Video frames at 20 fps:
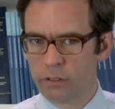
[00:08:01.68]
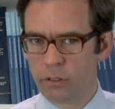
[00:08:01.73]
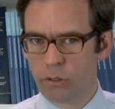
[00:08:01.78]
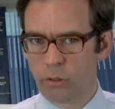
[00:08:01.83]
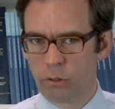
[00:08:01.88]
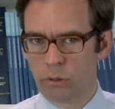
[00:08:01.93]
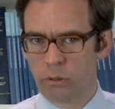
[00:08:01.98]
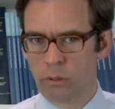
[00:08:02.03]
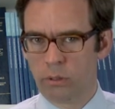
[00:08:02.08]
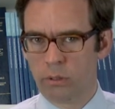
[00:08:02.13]

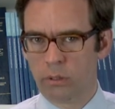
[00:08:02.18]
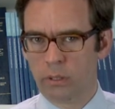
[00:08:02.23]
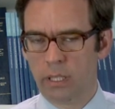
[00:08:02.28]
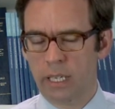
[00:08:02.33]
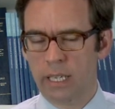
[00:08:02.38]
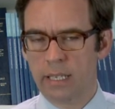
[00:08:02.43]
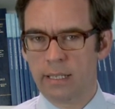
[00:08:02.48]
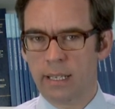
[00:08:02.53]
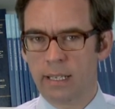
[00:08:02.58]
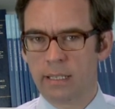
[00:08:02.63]
control
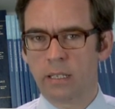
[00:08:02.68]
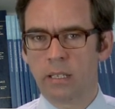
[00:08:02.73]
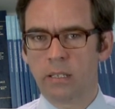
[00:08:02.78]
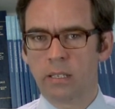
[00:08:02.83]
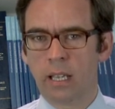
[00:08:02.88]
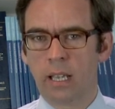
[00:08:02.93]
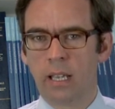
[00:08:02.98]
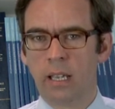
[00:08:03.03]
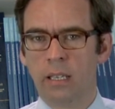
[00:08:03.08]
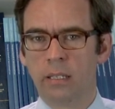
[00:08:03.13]
is
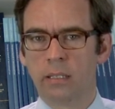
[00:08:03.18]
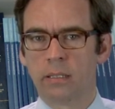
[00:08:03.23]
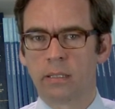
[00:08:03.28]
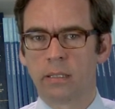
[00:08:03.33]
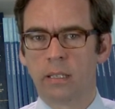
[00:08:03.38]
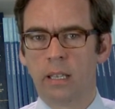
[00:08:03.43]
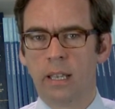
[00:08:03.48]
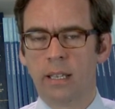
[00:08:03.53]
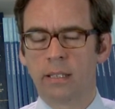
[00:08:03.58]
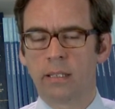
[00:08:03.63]

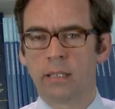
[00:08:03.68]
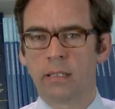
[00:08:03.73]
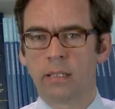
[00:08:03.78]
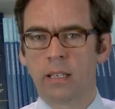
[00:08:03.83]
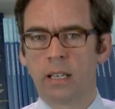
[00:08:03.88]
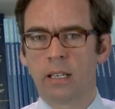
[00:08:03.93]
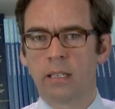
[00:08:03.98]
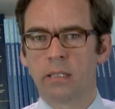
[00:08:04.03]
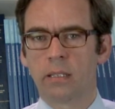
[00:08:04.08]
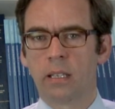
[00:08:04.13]
exercised,
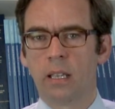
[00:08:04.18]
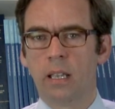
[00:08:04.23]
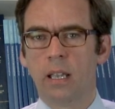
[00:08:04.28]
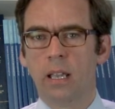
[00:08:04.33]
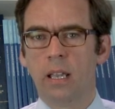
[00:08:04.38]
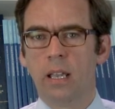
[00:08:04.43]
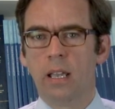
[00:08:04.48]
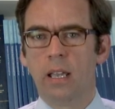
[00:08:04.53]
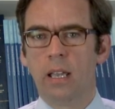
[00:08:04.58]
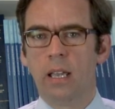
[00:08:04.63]
exercised
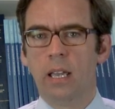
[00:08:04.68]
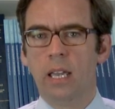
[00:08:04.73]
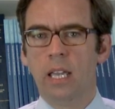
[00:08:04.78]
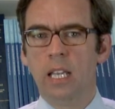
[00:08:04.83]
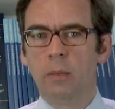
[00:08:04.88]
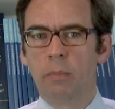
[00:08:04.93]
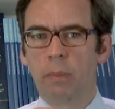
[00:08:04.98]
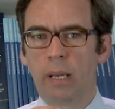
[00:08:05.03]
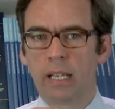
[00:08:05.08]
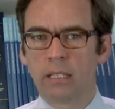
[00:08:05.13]

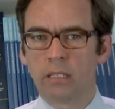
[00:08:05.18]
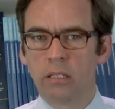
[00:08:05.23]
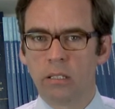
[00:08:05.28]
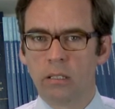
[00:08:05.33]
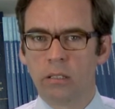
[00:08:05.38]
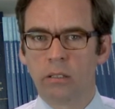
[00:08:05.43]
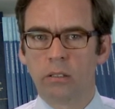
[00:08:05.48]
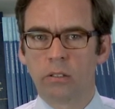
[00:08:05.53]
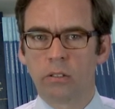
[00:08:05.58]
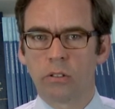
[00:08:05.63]
in
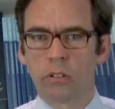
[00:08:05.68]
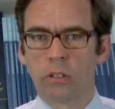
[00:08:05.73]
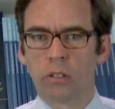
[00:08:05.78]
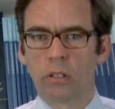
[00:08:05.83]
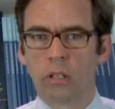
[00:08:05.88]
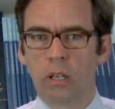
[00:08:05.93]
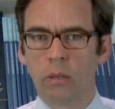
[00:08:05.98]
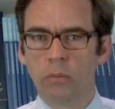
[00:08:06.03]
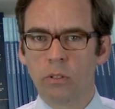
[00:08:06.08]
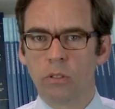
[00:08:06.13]
particular
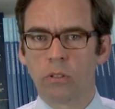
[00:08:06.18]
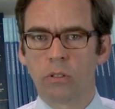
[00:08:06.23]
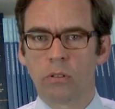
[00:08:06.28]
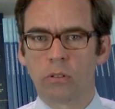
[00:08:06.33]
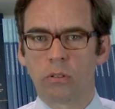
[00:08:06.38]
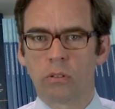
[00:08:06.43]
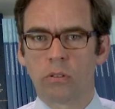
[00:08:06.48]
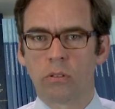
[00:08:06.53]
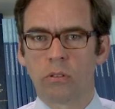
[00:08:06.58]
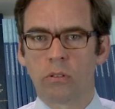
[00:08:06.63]

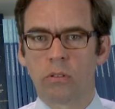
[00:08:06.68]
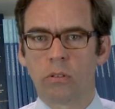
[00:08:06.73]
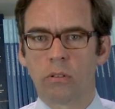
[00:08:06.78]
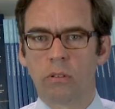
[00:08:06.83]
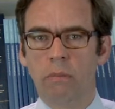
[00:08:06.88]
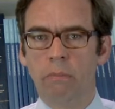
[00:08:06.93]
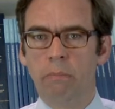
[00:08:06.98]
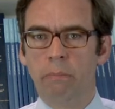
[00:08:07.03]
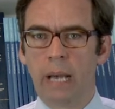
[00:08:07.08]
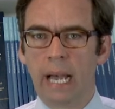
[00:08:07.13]
circumstances
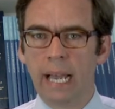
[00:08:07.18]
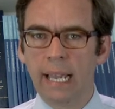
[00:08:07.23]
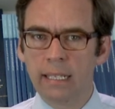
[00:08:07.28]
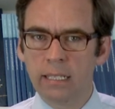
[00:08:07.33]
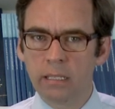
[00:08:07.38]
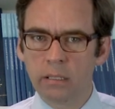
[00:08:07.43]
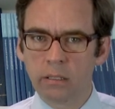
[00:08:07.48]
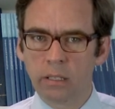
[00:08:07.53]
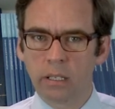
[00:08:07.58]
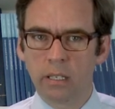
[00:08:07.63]
by
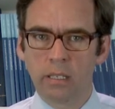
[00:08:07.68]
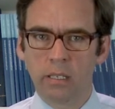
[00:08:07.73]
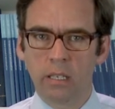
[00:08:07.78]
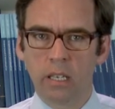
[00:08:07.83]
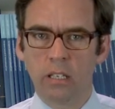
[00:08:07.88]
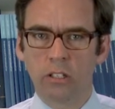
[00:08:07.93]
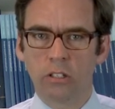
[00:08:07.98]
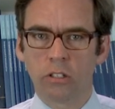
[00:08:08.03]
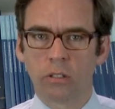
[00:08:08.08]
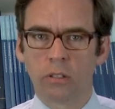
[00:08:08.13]
the
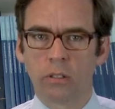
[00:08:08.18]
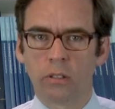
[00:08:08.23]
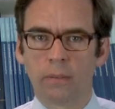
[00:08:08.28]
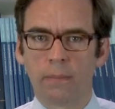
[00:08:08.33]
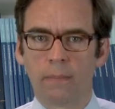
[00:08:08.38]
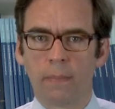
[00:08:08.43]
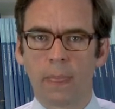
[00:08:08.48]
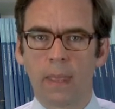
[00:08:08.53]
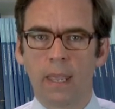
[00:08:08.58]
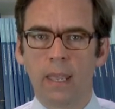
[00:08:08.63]
organization
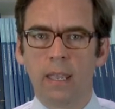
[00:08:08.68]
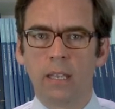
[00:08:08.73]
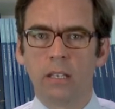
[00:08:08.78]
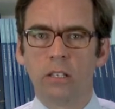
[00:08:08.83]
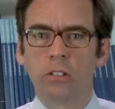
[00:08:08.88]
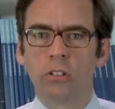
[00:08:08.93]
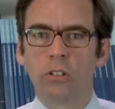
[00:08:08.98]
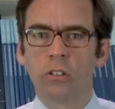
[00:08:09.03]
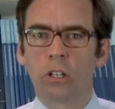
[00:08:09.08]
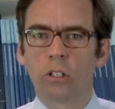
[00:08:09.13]

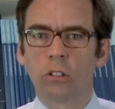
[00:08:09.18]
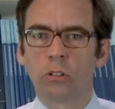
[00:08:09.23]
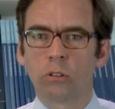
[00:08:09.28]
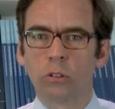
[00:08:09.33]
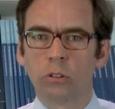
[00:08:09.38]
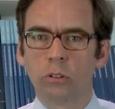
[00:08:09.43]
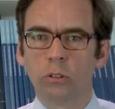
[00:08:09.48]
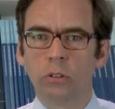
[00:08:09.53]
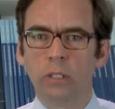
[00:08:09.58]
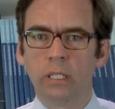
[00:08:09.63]
does not
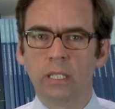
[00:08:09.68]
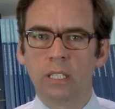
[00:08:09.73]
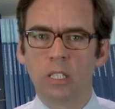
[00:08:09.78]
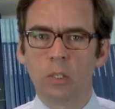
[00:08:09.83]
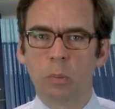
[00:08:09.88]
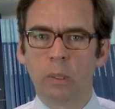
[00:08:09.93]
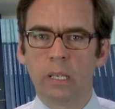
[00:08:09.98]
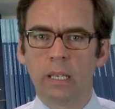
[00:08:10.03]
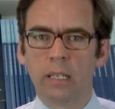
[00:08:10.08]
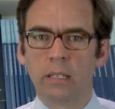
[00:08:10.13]
totally
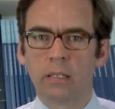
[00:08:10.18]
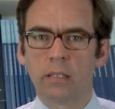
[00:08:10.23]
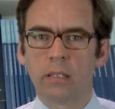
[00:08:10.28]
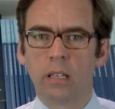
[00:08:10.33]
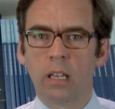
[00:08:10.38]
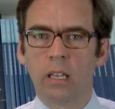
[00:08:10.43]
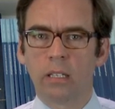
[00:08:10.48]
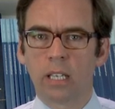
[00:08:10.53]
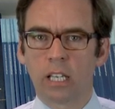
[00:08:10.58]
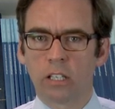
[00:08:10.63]
displace
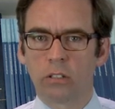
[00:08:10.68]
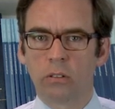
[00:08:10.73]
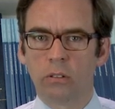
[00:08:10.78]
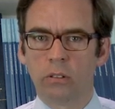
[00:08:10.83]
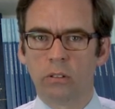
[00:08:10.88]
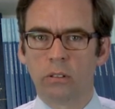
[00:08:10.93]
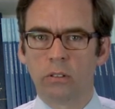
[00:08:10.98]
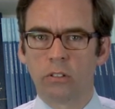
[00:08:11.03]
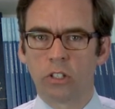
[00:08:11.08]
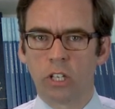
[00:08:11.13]
a
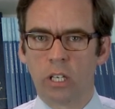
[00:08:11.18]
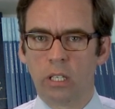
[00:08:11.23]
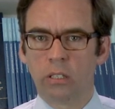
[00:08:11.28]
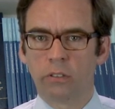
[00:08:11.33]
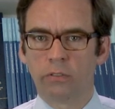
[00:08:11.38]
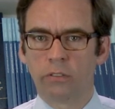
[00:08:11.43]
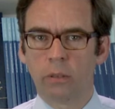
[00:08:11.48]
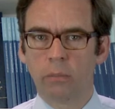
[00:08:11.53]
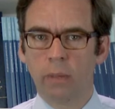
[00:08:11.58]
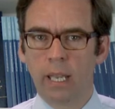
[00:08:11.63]
national chain
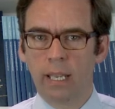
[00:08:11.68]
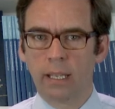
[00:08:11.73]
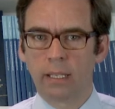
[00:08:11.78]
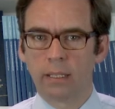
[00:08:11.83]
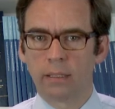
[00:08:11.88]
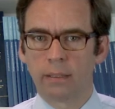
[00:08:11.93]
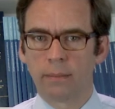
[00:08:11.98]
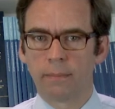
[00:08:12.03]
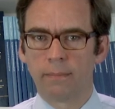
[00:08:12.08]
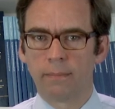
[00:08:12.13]
of command?